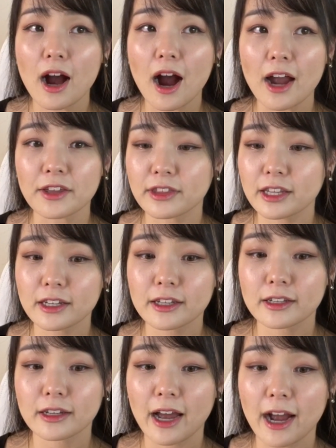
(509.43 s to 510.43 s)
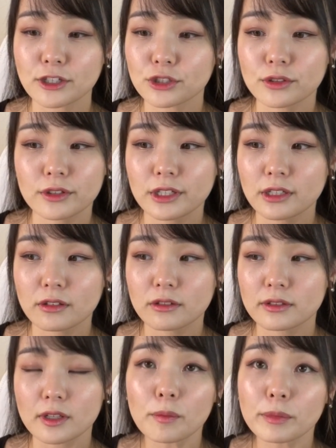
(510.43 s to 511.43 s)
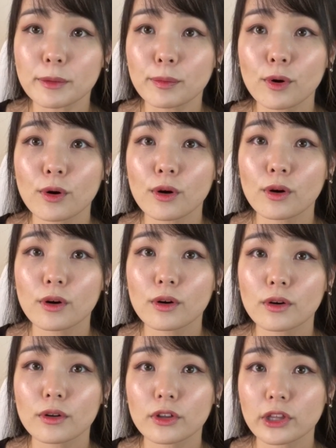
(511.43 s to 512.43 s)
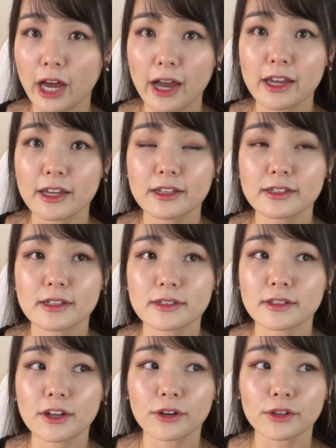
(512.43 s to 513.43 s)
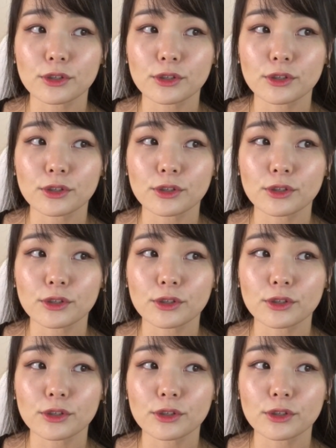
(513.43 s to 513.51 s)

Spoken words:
I think actually some people, that is the scenario.